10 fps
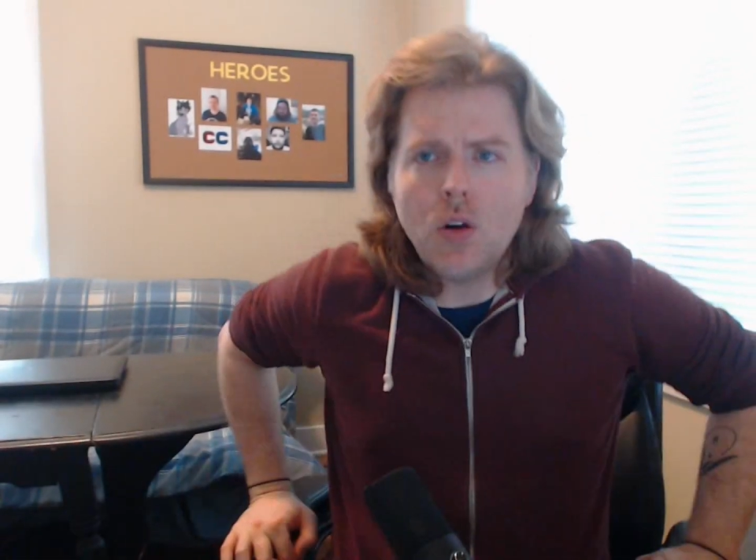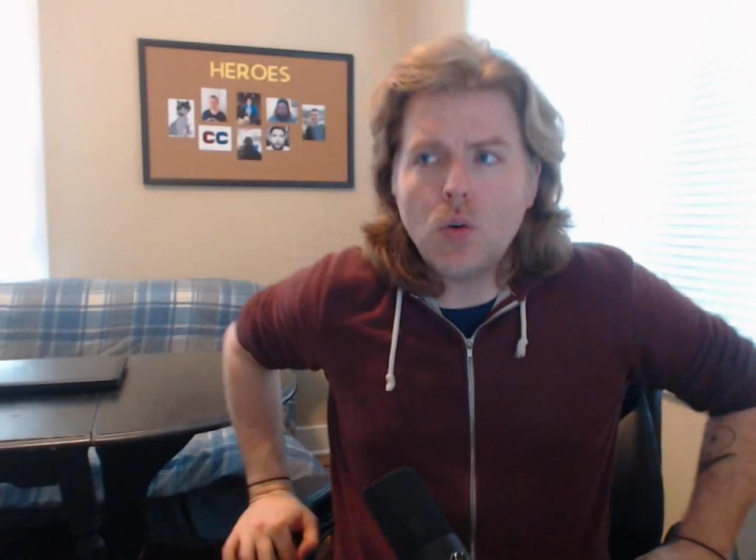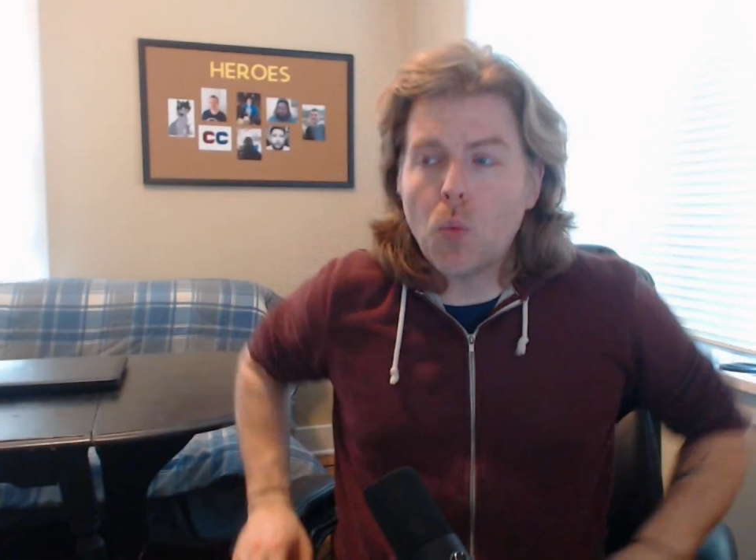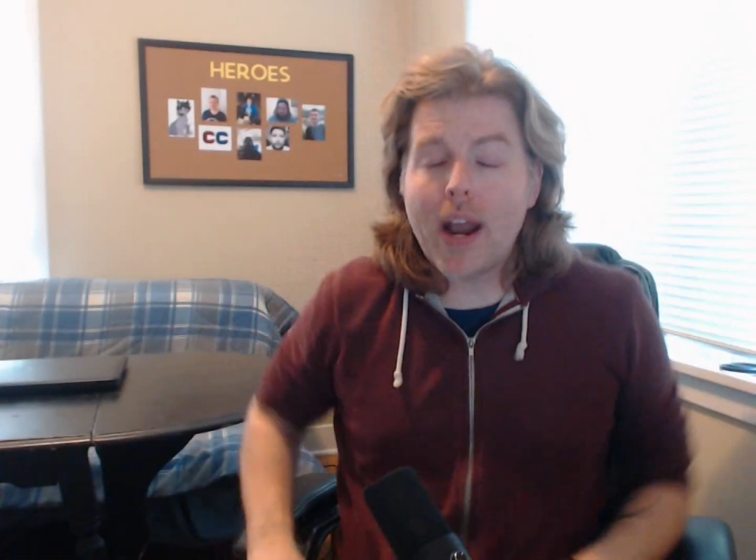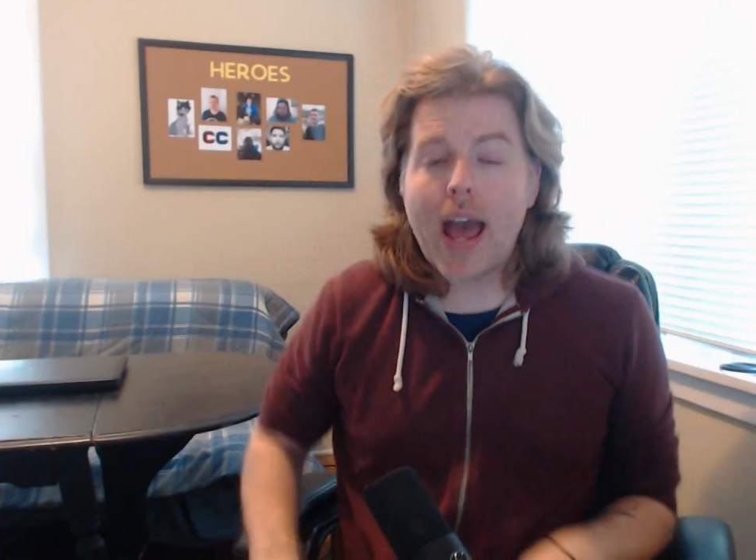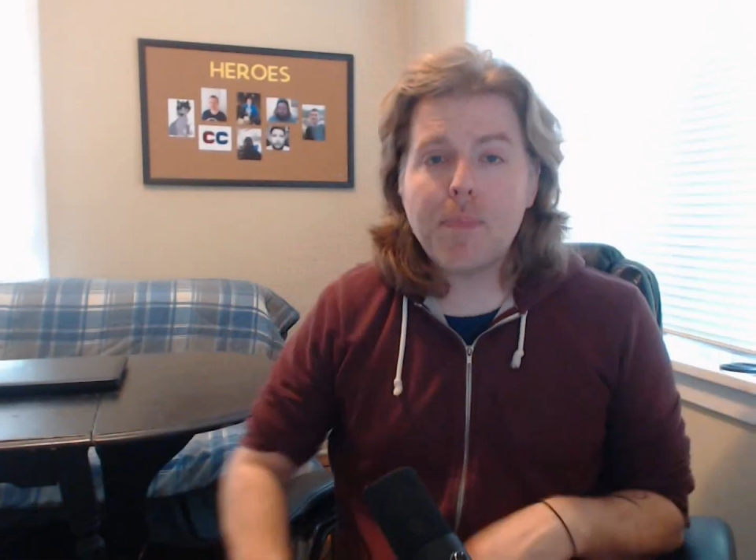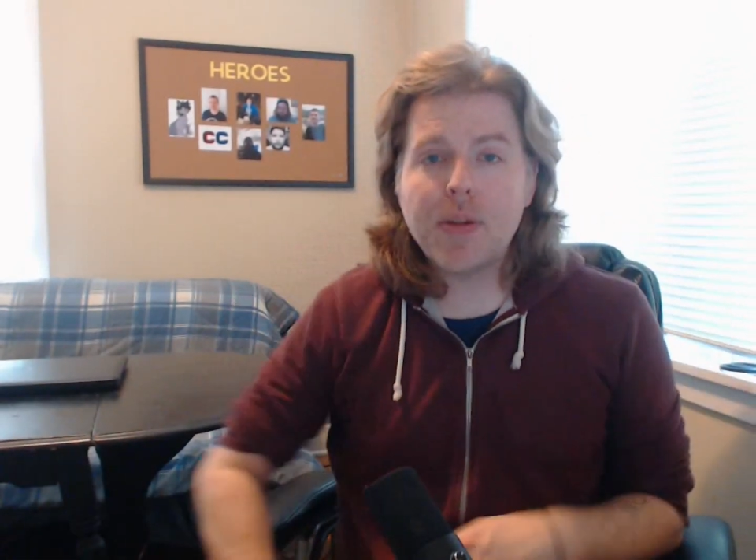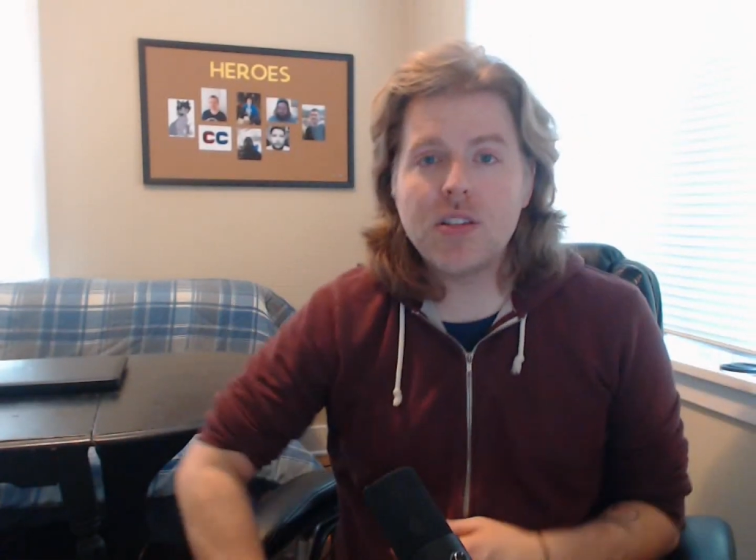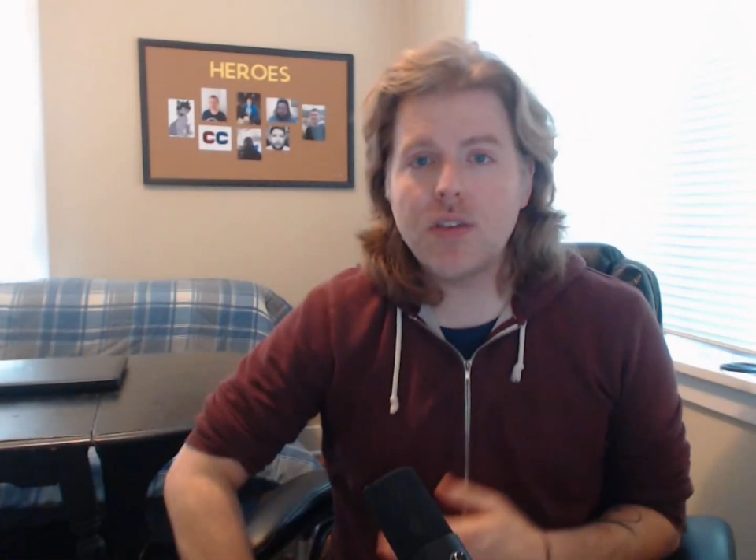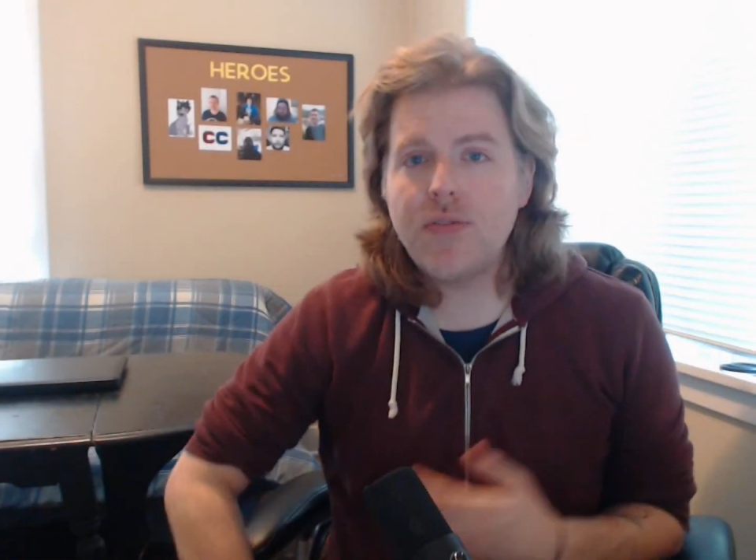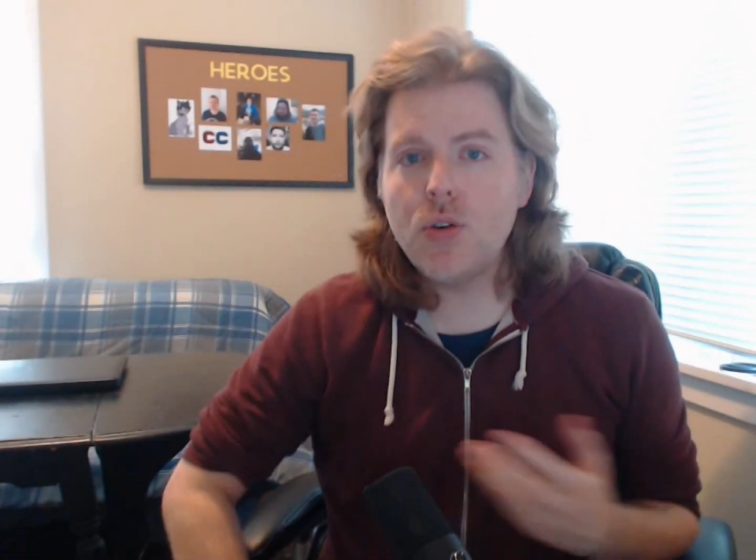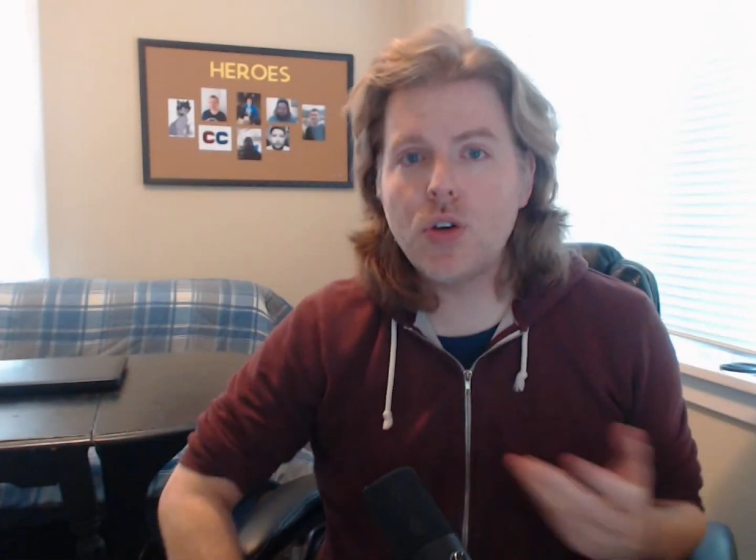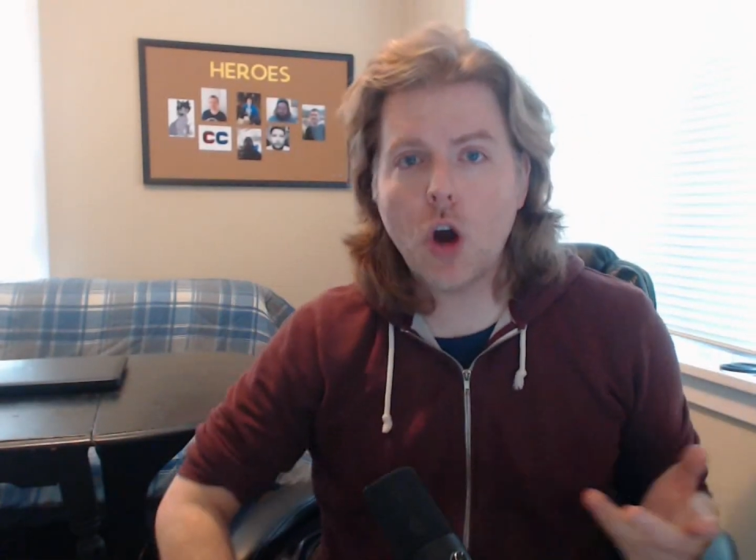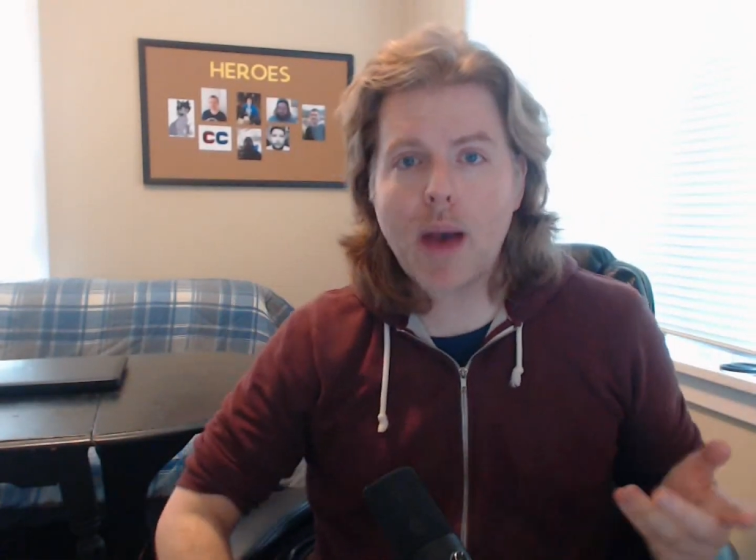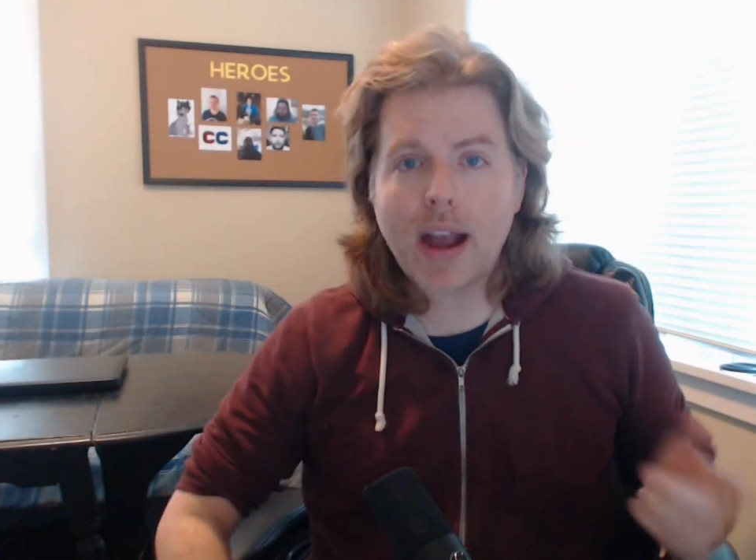What happens if you
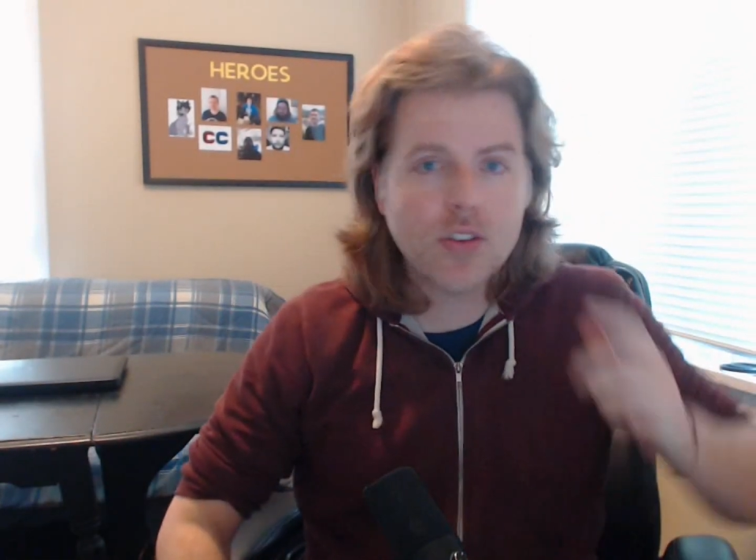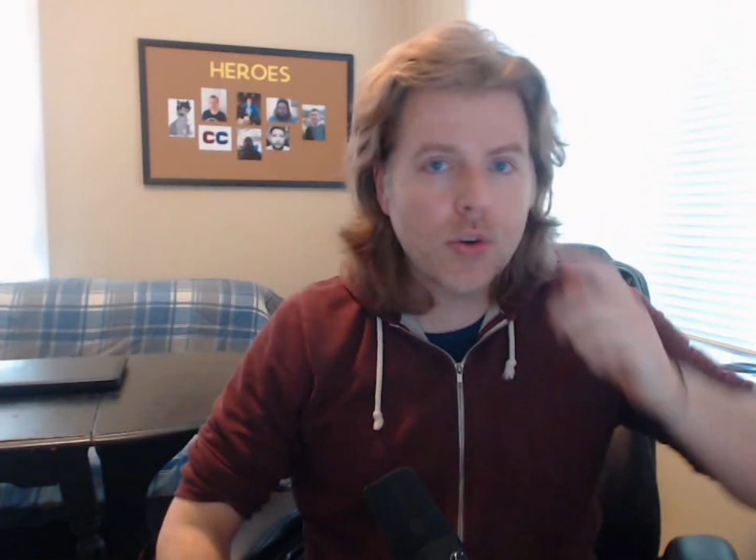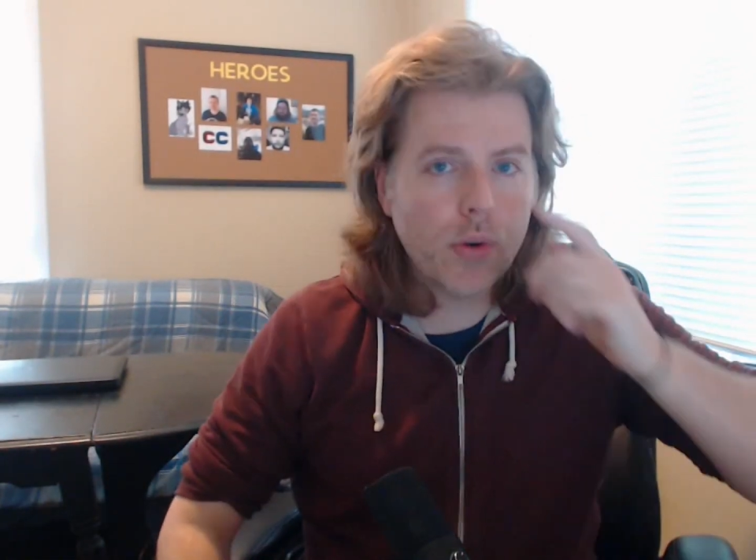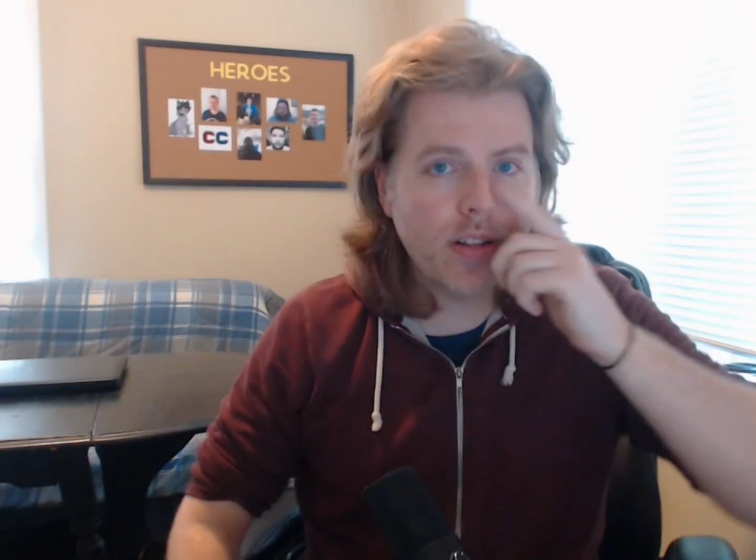go back to an